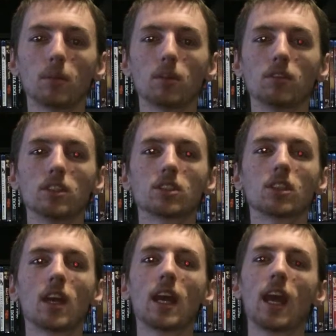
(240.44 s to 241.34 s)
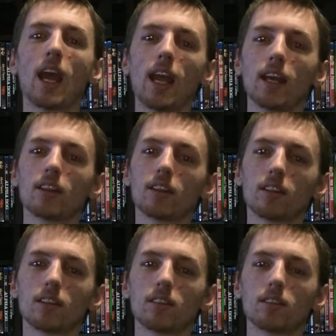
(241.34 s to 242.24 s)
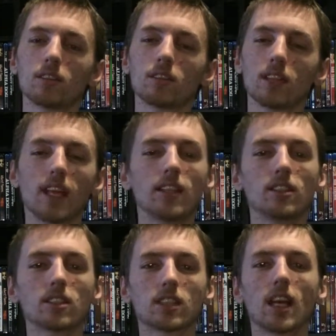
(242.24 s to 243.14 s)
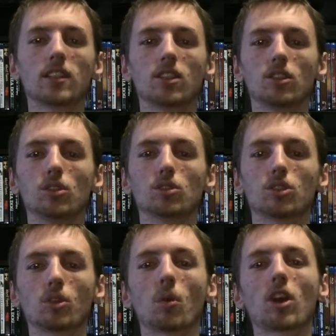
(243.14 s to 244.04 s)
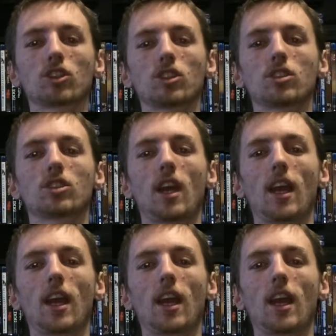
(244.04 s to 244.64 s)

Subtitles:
movies, and they decide to use the Russians